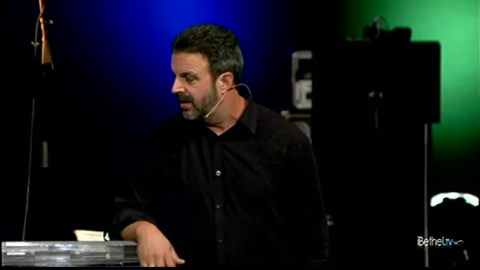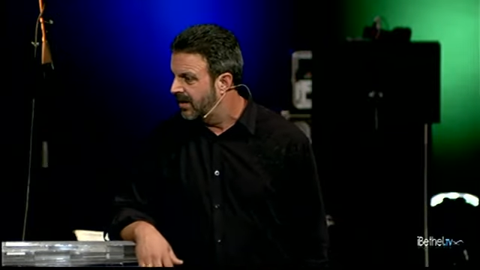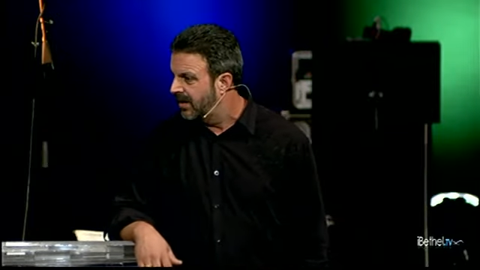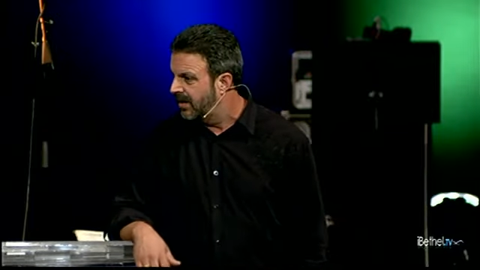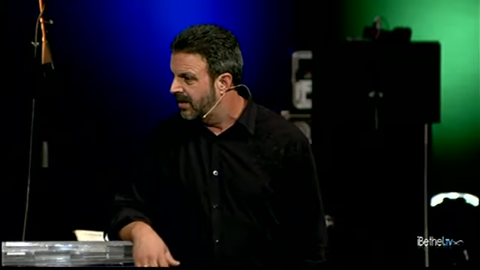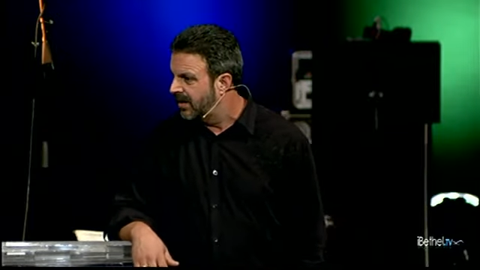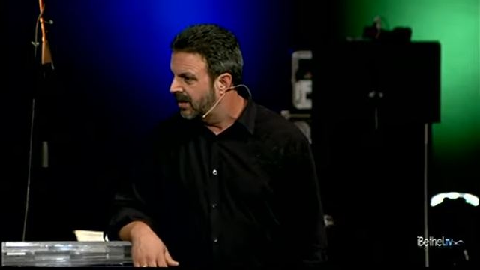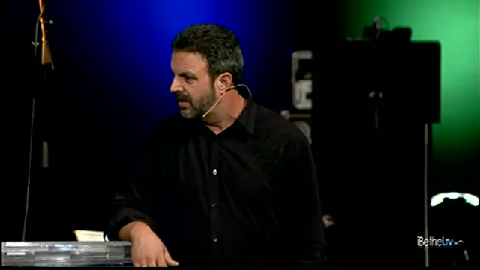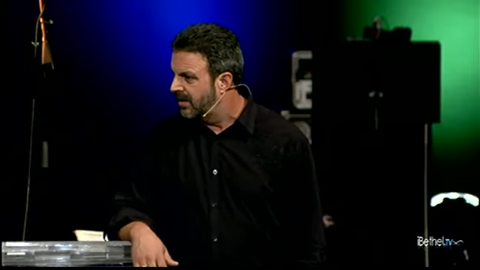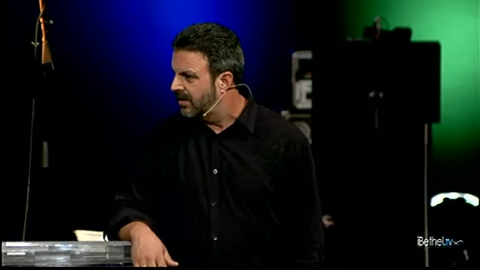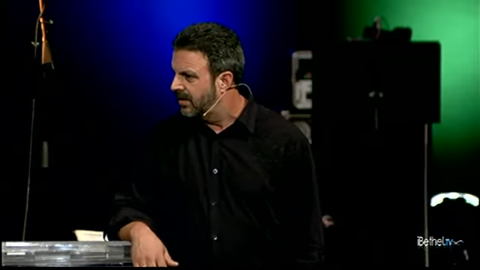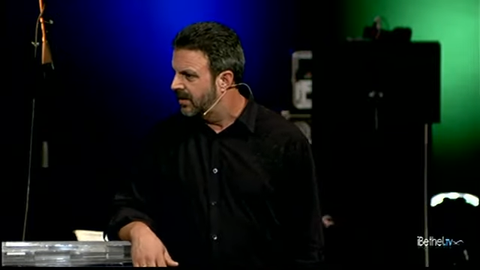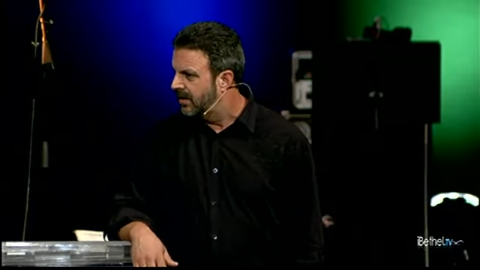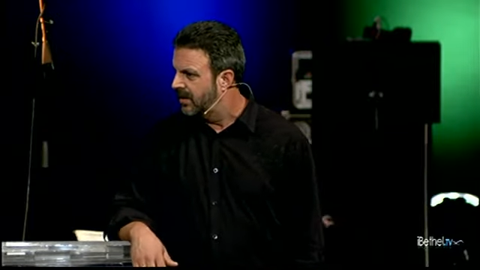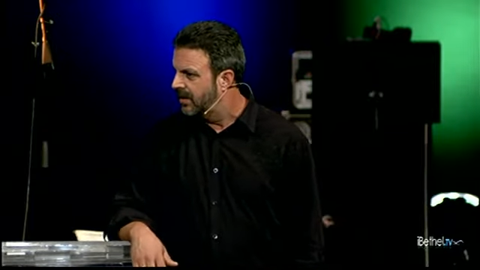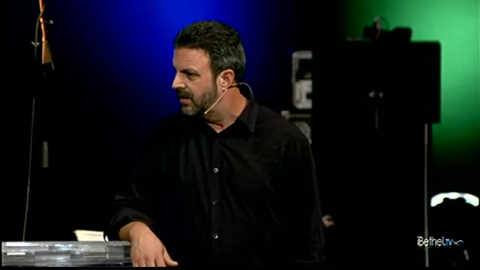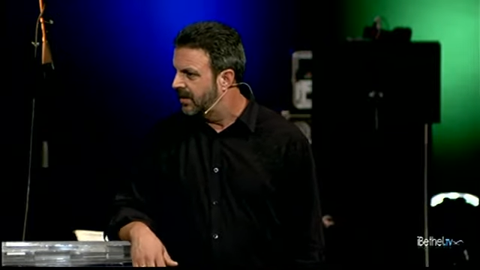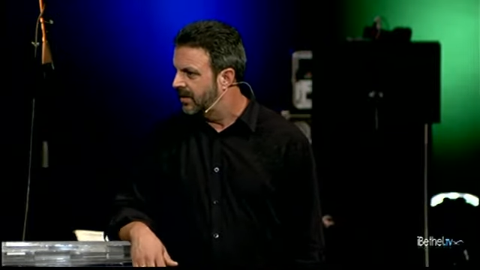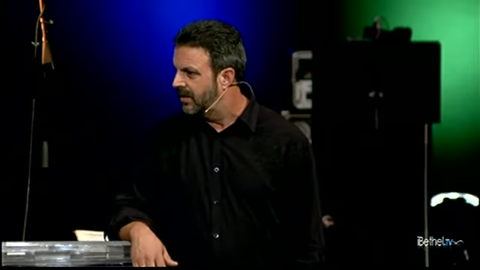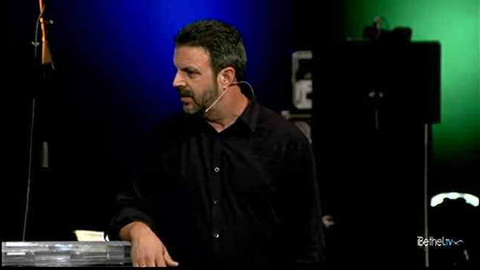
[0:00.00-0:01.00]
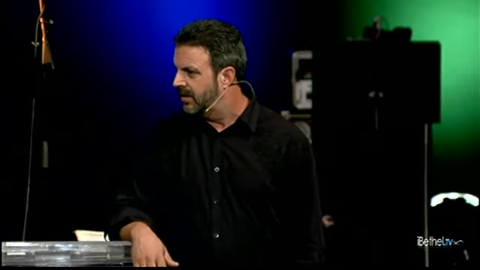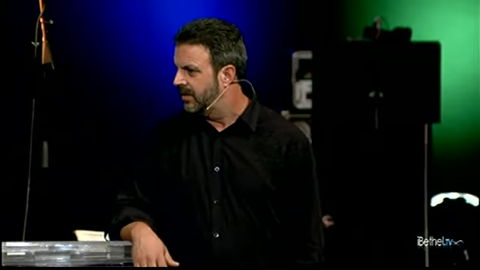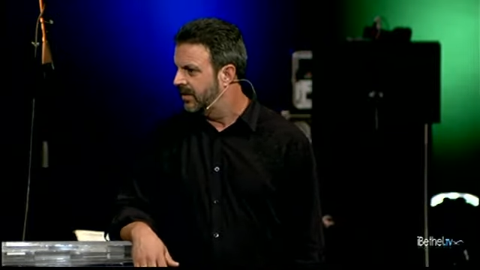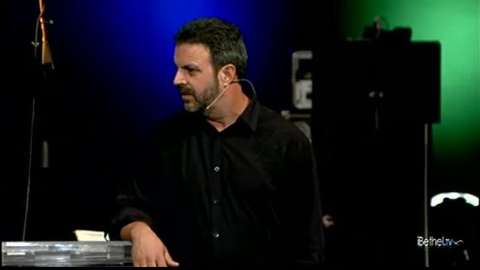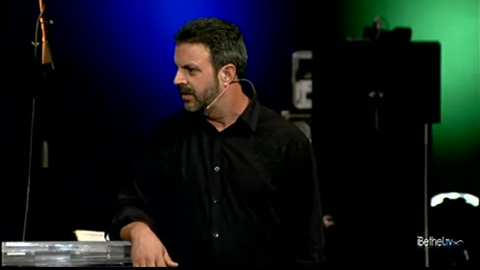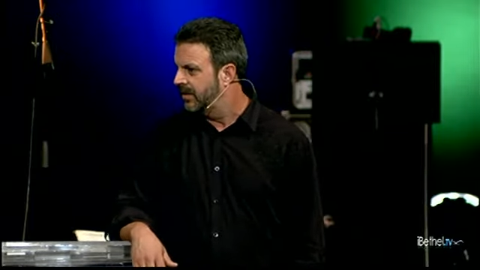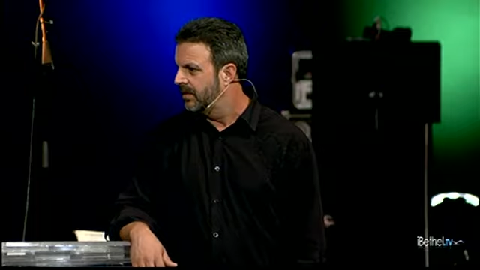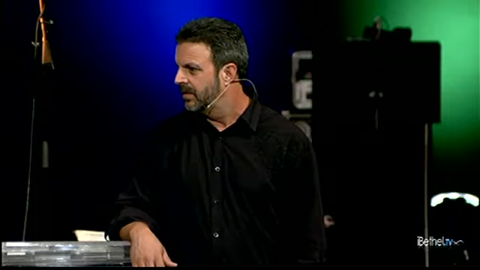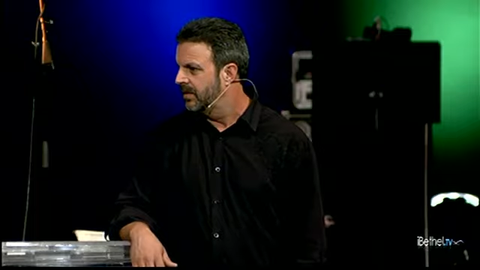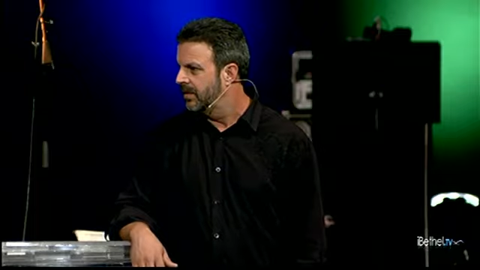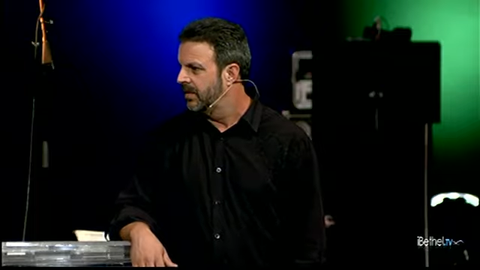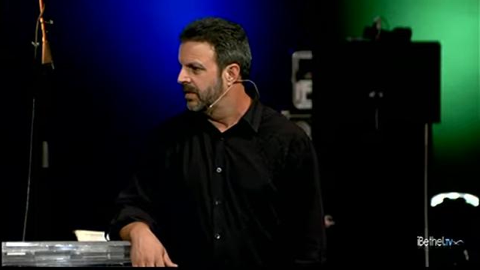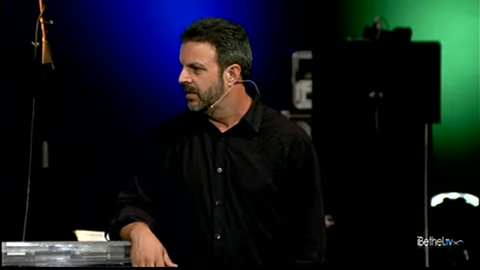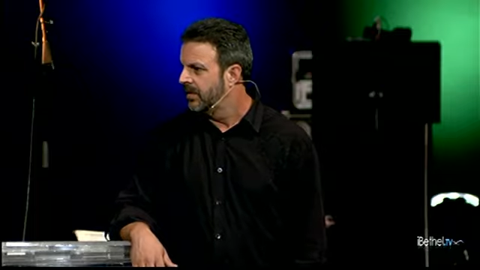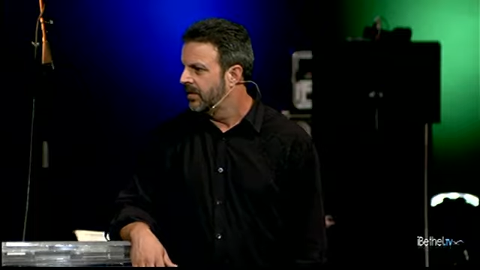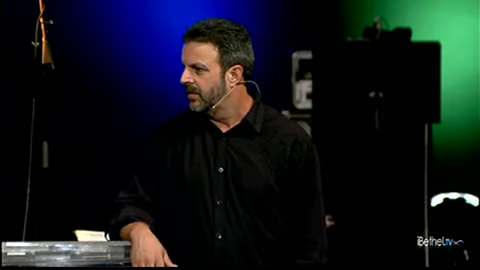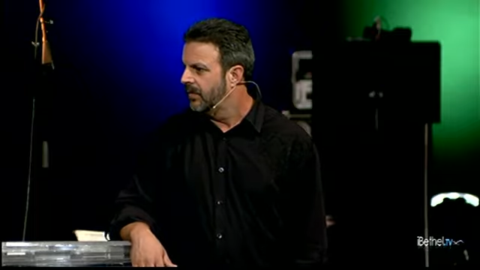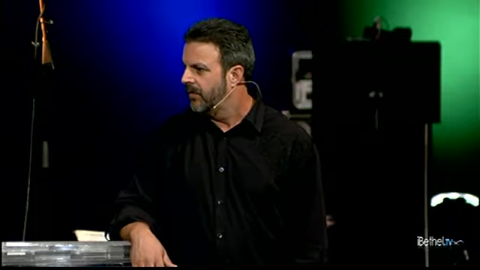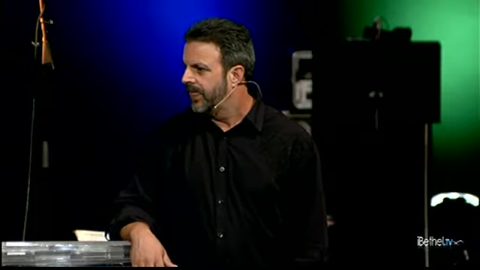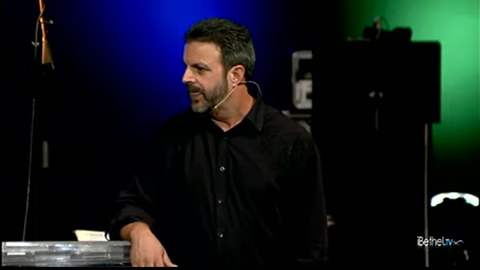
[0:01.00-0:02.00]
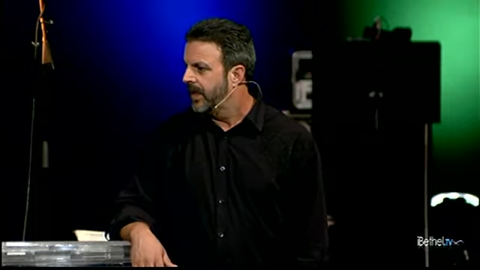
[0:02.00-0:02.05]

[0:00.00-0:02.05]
(silence)